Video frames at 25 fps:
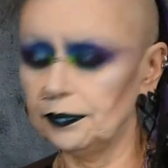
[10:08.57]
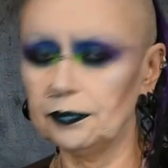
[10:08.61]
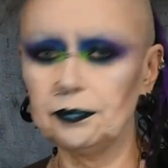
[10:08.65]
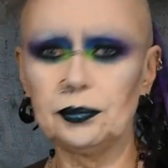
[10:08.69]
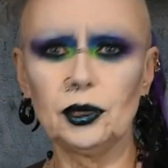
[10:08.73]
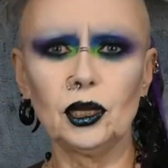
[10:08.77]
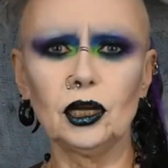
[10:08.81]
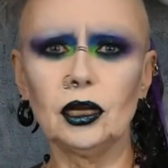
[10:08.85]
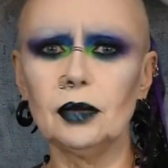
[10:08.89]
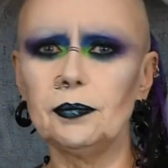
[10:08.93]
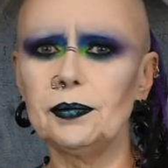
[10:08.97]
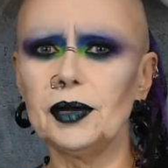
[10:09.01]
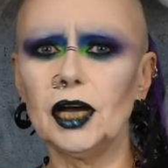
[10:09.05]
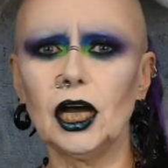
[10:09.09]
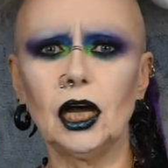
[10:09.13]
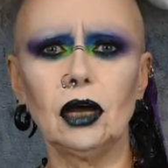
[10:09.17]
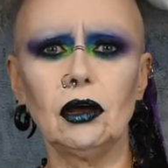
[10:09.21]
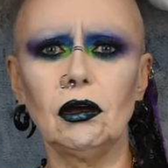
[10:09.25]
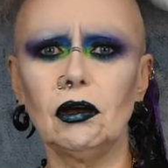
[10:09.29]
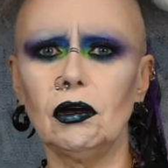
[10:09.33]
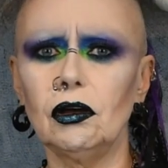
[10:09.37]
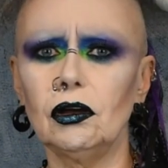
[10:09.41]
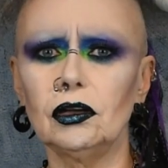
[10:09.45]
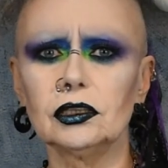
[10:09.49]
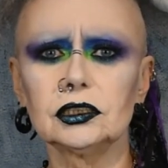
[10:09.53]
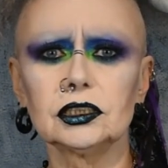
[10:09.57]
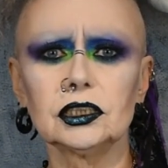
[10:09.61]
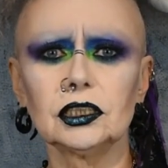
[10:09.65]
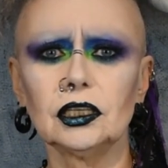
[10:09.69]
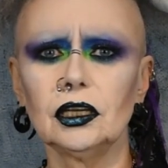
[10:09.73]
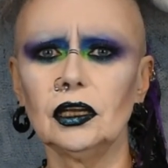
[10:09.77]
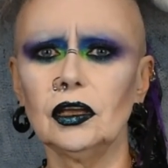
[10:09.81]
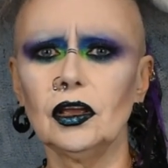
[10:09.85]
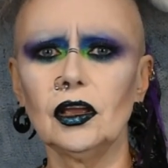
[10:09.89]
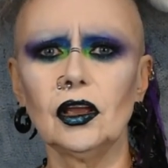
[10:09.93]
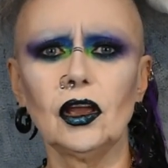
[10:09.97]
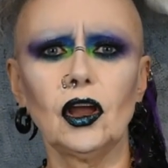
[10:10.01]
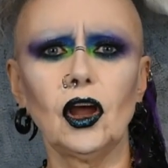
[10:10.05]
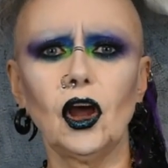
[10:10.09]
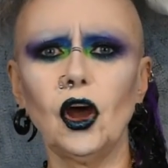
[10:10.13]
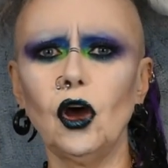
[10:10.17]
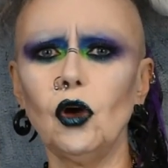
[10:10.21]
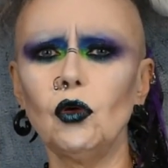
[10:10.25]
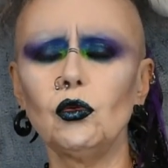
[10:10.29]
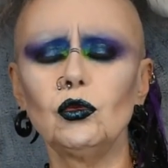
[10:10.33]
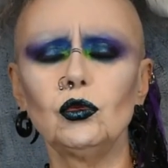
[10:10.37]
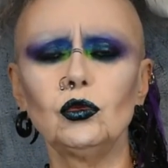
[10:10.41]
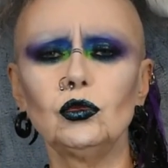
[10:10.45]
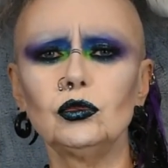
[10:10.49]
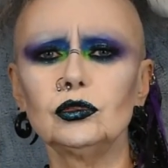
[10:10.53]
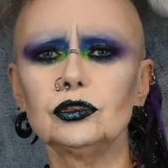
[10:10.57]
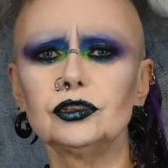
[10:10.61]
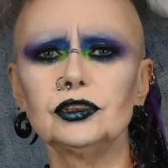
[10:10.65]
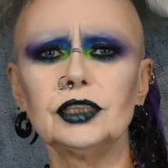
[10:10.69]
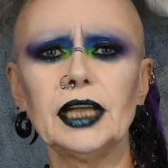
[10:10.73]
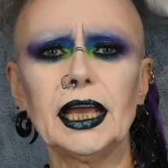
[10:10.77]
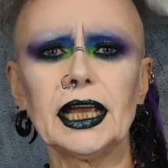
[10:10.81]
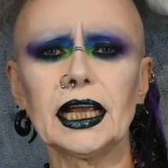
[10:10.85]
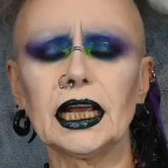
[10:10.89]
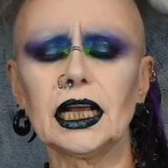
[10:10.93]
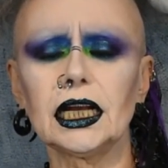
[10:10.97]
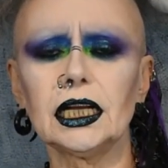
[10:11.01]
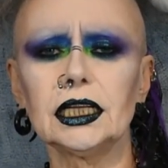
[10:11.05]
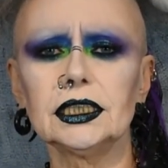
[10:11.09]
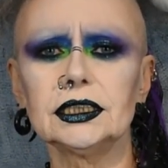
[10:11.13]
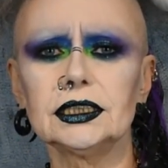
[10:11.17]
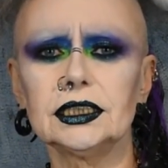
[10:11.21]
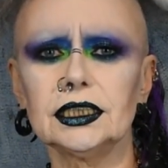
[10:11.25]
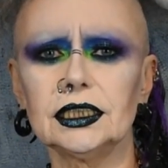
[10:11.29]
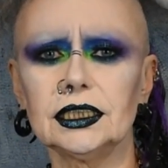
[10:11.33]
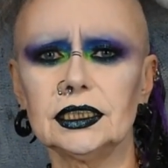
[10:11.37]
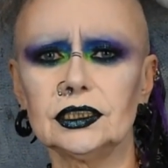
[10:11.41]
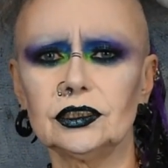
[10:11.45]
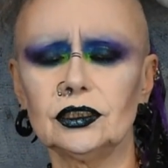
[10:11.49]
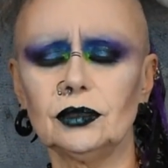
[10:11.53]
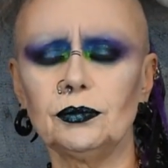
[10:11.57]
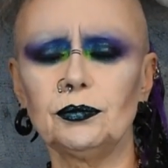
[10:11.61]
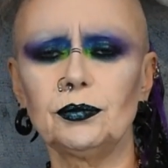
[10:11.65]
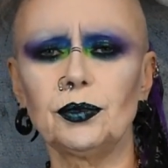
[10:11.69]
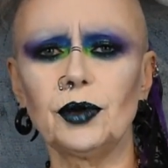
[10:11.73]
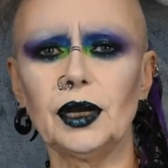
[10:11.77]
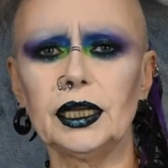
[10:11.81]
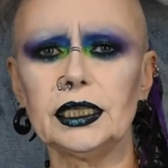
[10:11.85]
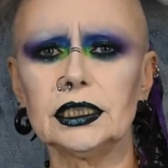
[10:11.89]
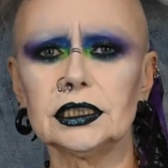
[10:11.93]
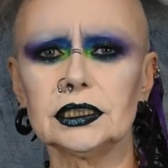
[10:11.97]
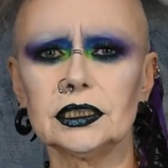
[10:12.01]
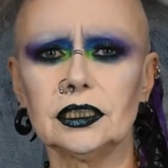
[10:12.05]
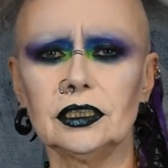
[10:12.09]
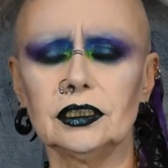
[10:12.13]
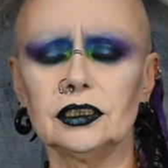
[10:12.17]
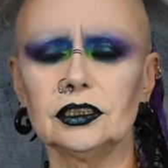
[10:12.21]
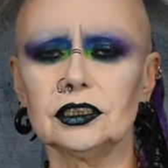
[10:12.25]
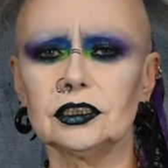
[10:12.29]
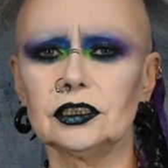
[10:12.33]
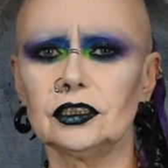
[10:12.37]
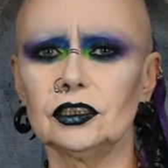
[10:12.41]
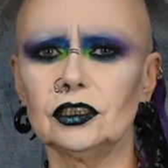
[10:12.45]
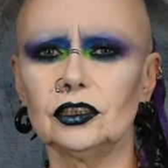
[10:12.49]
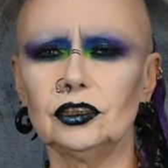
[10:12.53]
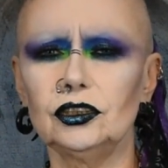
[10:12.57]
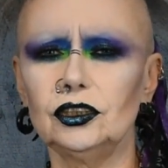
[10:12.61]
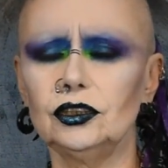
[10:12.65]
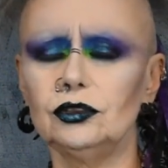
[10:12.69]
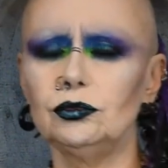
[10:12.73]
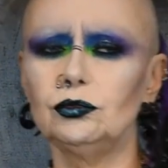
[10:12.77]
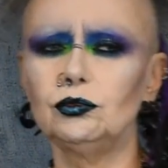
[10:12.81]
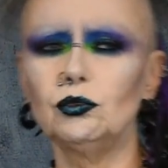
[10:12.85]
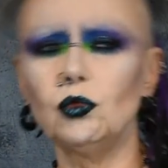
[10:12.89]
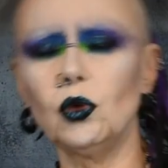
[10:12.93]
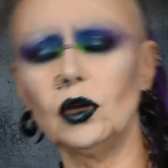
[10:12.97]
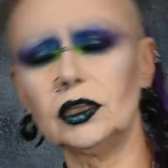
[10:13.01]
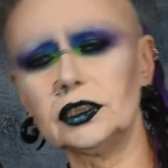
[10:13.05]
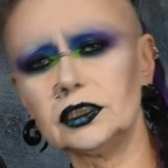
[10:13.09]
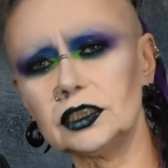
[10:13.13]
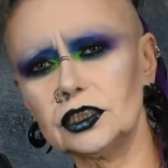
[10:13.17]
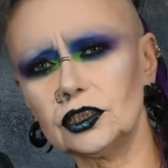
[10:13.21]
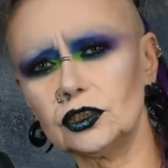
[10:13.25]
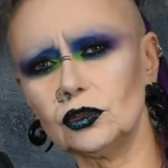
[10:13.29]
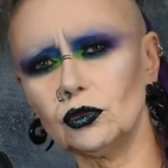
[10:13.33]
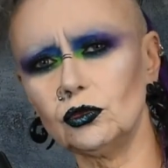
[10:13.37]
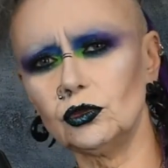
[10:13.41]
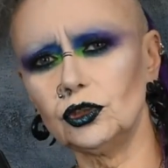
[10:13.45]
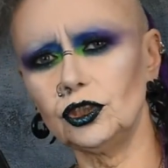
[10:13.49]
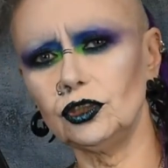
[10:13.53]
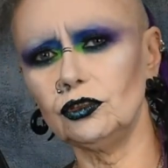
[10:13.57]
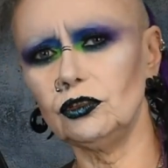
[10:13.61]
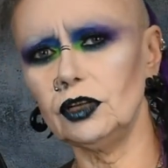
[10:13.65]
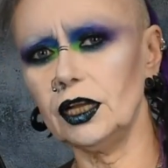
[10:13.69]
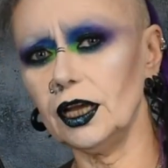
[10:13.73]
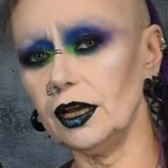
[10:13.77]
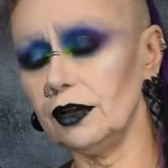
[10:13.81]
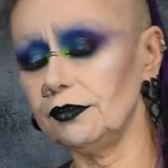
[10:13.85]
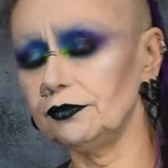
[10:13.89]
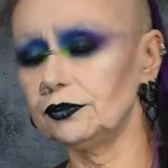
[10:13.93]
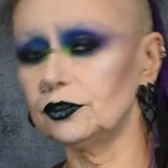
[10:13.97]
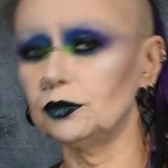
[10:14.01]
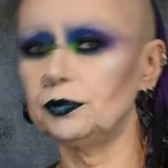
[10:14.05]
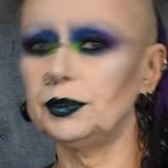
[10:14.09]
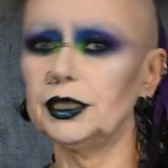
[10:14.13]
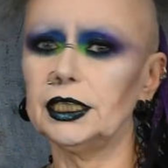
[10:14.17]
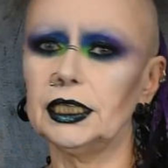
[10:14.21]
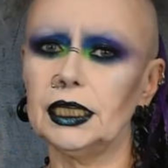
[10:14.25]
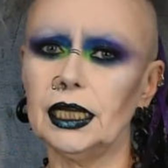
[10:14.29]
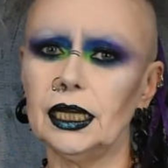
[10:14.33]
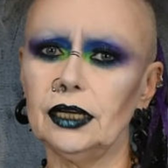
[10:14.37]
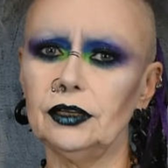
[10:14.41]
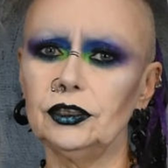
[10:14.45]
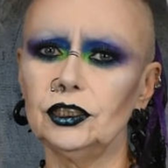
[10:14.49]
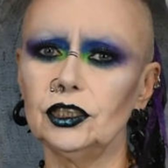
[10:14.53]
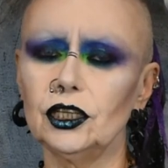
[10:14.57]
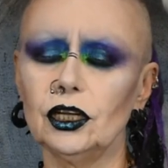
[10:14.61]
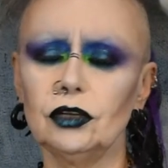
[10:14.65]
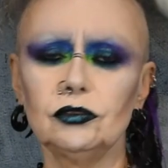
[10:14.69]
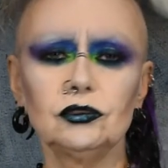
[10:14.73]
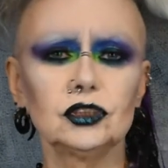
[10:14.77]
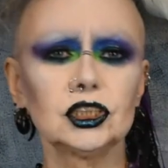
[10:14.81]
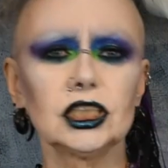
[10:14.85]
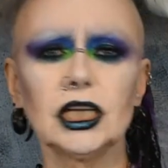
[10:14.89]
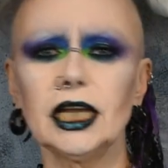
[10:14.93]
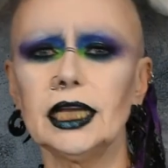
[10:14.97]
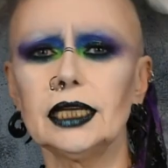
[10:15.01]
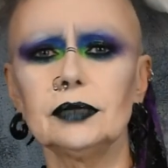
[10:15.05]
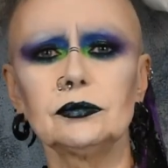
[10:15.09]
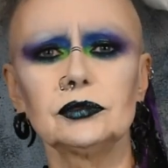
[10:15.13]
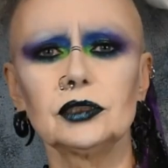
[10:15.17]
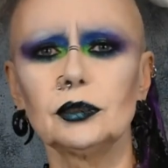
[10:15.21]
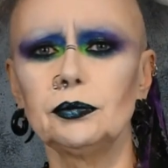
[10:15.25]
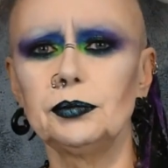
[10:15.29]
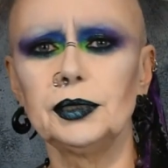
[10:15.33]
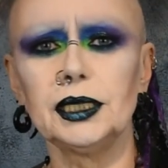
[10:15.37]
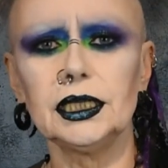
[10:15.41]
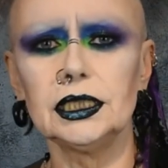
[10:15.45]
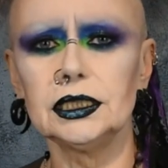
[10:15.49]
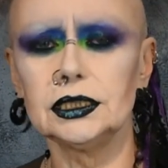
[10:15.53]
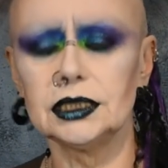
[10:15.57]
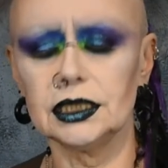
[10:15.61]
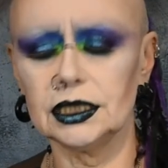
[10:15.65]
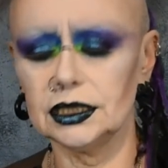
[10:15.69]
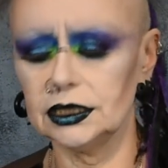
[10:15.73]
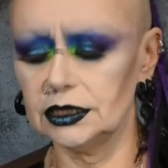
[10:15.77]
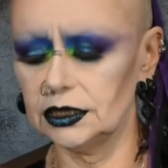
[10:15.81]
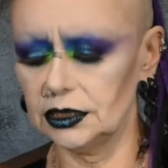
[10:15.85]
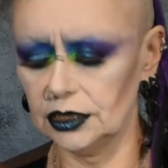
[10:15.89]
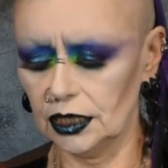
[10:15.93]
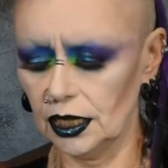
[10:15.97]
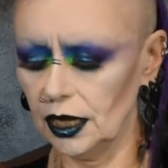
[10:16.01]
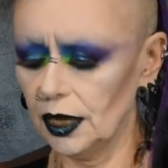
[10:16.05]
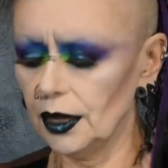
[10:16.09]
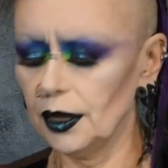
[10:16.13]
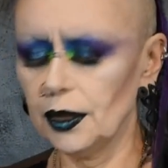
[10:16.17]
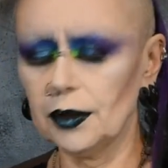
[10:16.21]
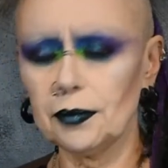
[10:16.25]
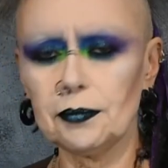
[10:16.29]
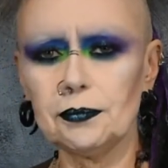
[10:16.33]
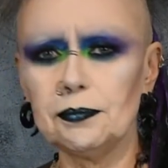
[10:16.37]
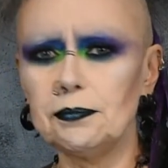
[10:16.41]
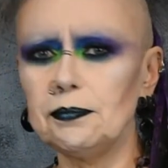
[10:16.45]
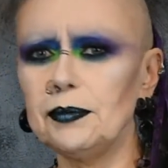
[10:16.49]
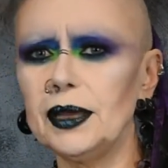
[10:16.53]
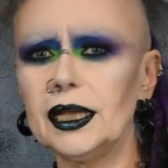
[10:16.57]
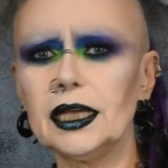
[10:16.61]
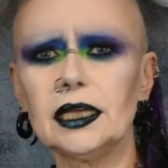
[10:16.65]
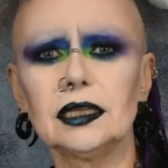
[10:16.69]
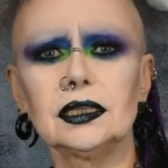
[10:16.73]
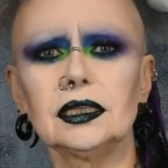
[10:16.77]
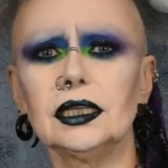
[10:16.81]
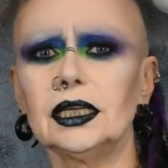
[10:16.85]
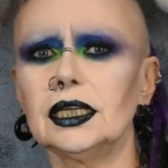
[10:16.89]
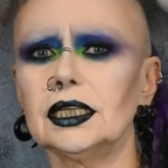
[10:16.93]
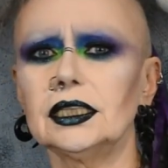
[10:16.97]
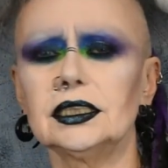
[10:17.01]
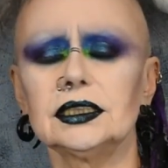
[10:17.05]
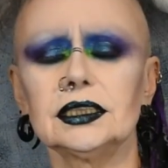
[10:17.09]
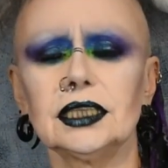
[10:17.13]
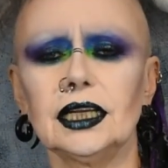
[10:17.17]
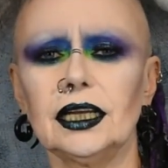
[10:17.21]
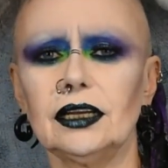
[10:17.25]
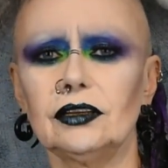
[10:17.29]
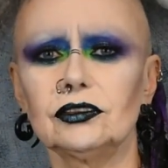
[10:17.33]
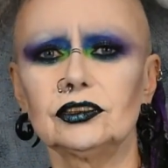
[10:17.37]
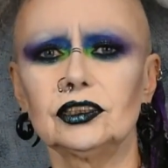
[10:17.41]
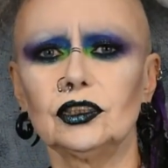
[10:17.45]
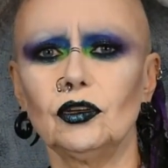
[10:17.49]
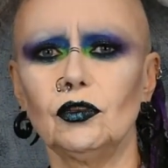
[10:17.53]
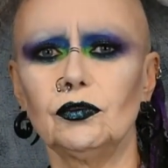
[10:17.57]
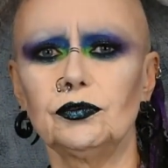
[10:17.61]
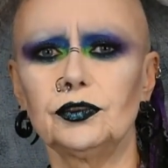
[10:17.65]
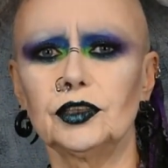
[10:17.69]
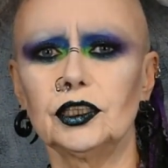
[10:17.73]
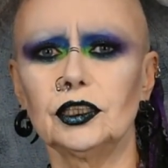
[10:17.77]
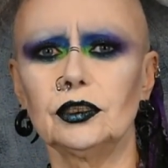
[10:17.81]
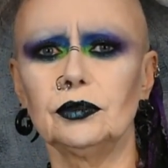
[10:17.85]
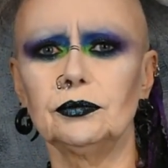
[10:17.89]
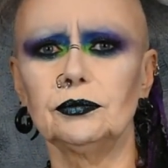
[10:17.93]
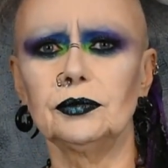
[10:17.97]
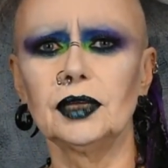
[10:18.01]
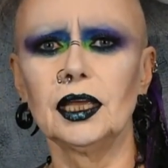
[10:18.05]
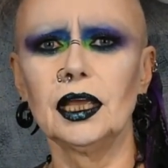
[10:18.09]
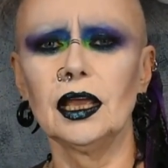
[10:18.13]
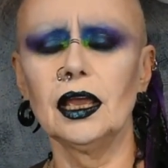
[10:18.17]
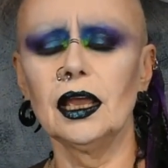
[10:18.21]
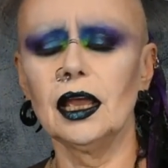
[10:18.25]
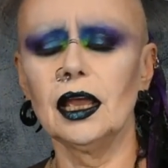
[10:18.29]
pull apart, old necklaces and bracelets that you once thought you loved but now you don't. Take them to pieces, make things out of them.